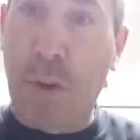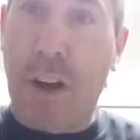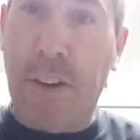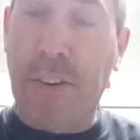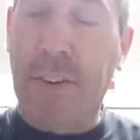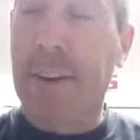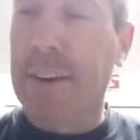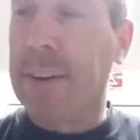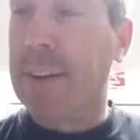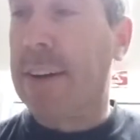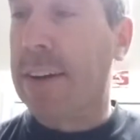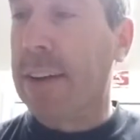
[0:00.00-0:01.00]
well.
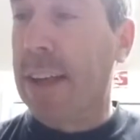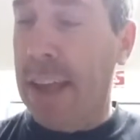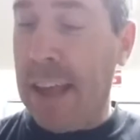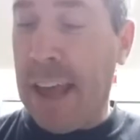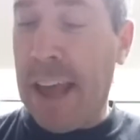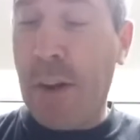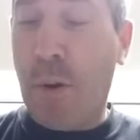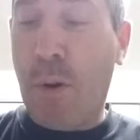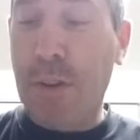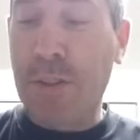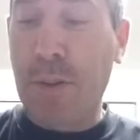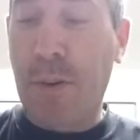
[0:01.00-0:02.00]
And
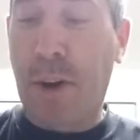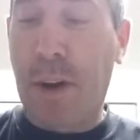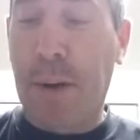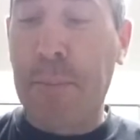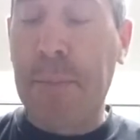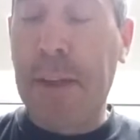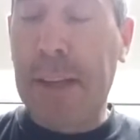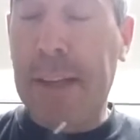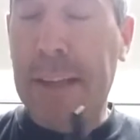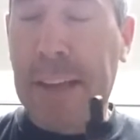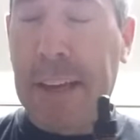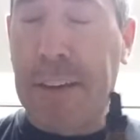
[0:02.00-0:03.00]
also,
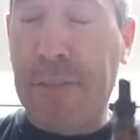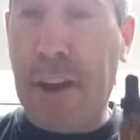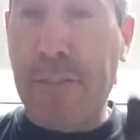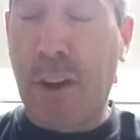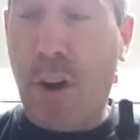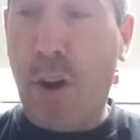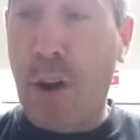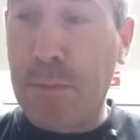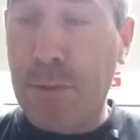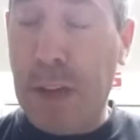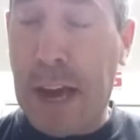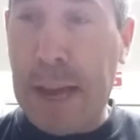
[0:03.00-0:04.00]
like if you're having a
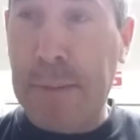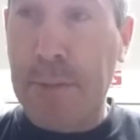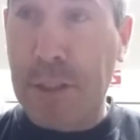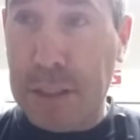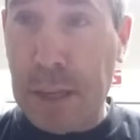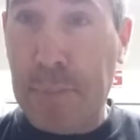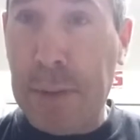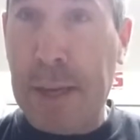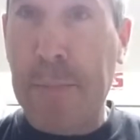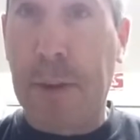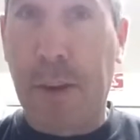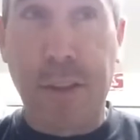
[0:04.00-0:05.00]
hard time
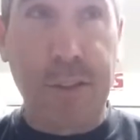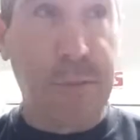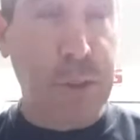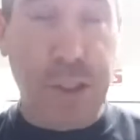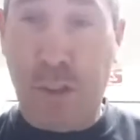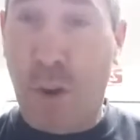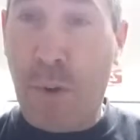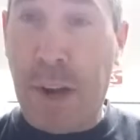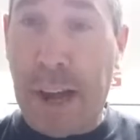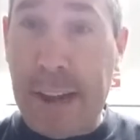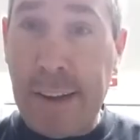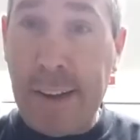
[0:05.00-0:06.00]
sleeping because of what's going
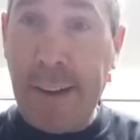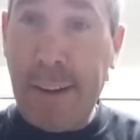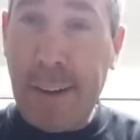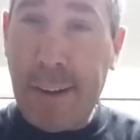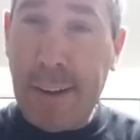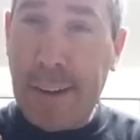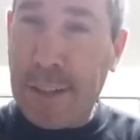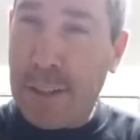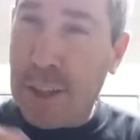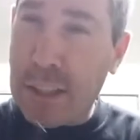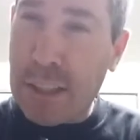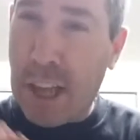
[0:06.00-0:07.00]
on,
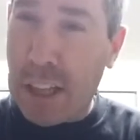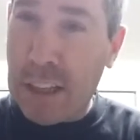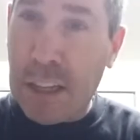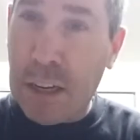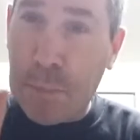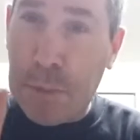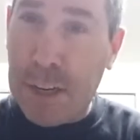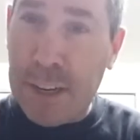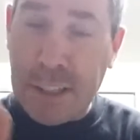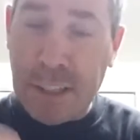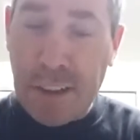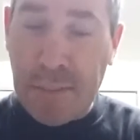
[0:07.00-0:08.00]
just a little bit of
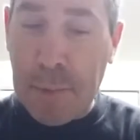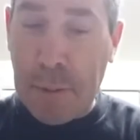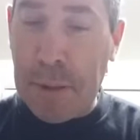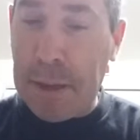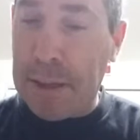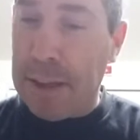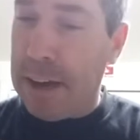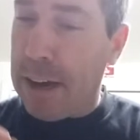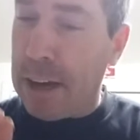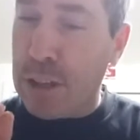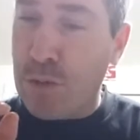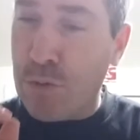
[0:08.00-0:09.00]
this stuff, maybe
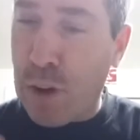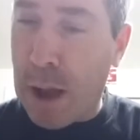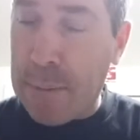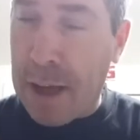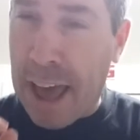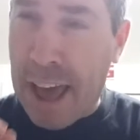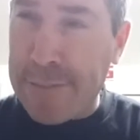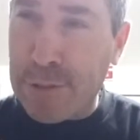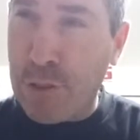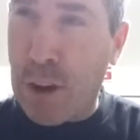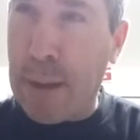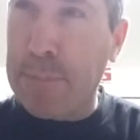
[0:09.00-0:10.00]
a half
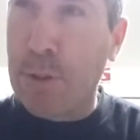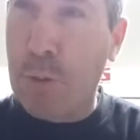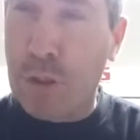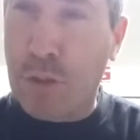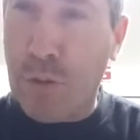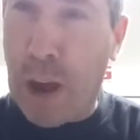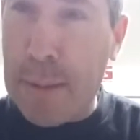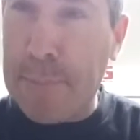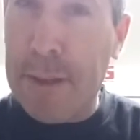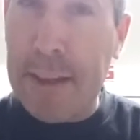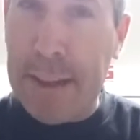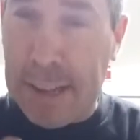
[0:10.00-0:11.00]
drop to a
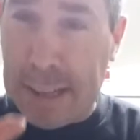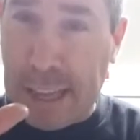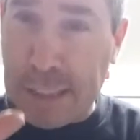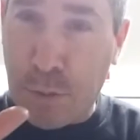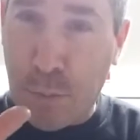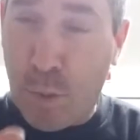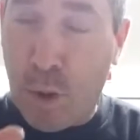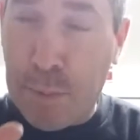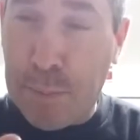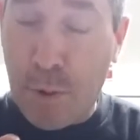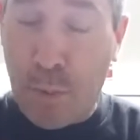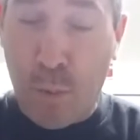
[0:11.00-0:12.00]
drop in a glass of
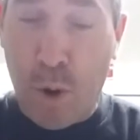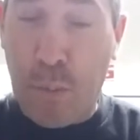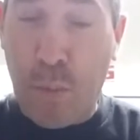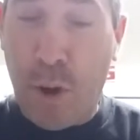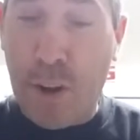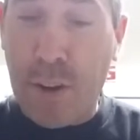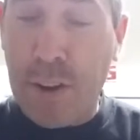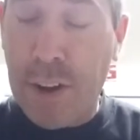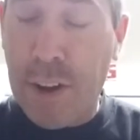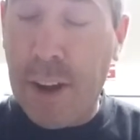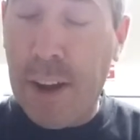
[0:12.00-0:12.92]
warm water,